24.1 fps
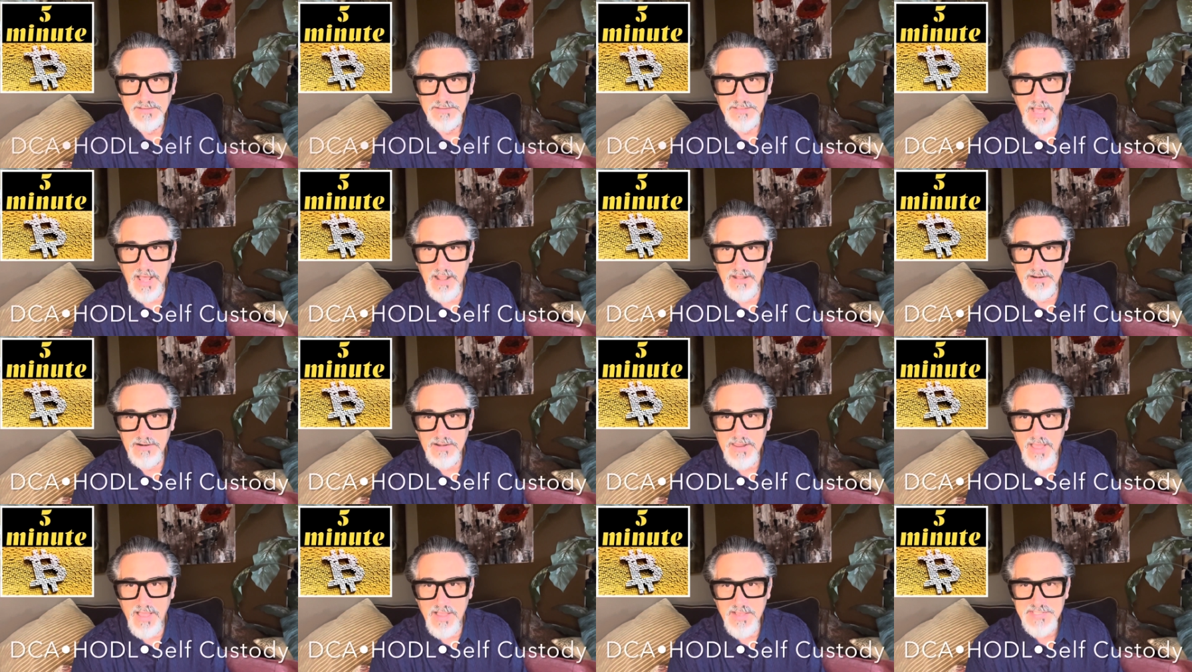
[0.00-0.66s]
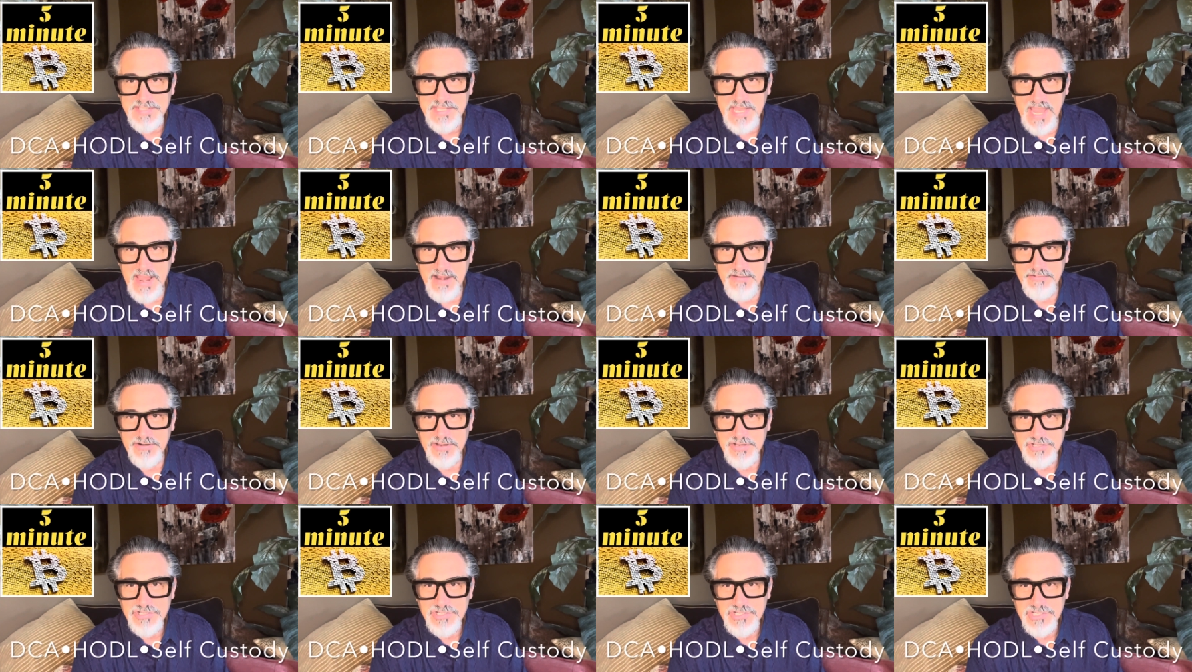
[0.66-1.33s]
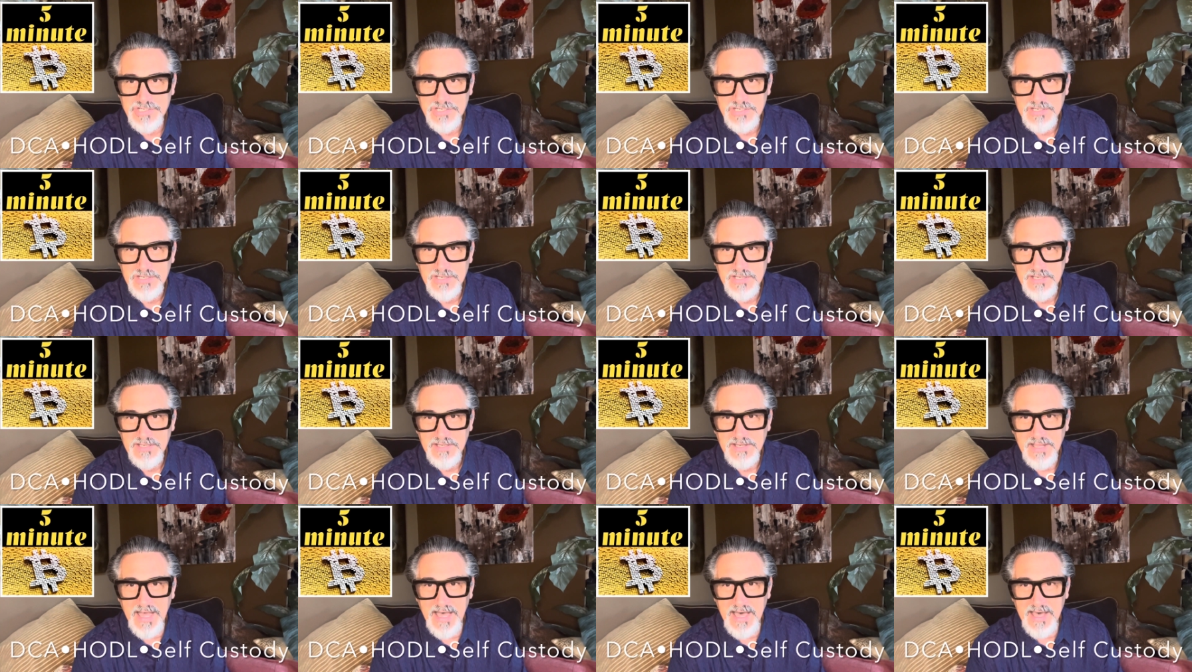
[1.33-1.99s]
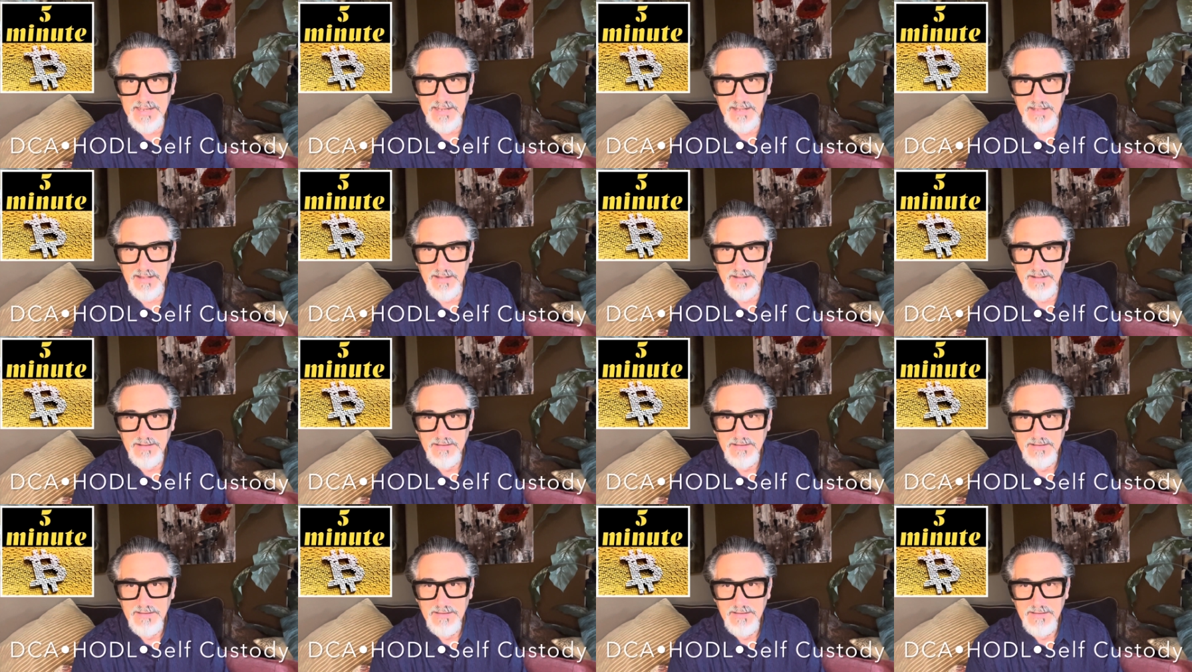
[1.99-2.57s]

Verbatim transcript: dollar cost average, hodl,